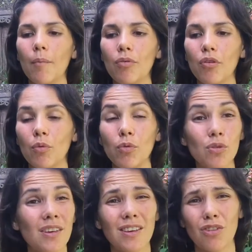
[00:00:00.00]
So
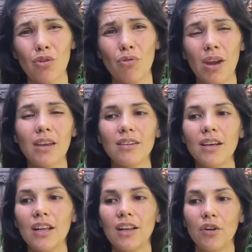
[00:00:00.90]
music is a great
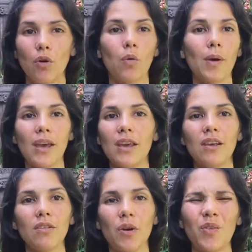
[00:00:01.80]
little
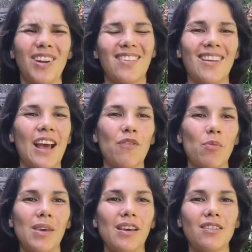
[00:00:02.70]
way, and it doesn't have
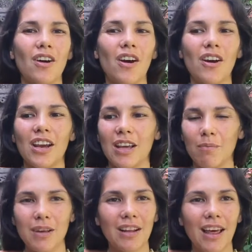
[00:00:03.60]
to be guitar. It
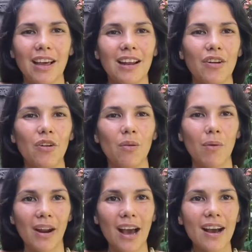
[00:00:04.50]
can be like a little
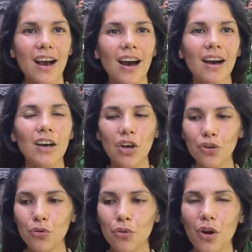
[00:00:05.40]
maraca,
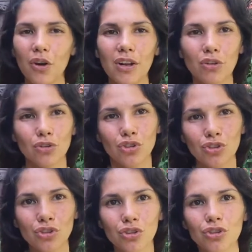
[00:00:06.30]
a little
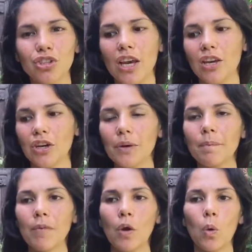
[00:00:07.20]
shaker,
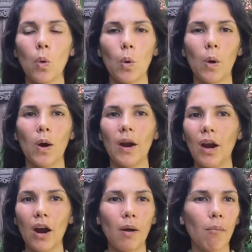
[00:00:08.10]
or a
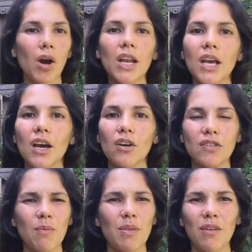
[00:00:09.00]
harmonica, or
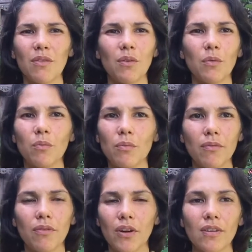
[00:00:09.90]

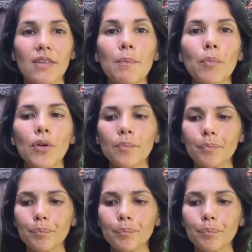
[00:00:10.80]
something very simple.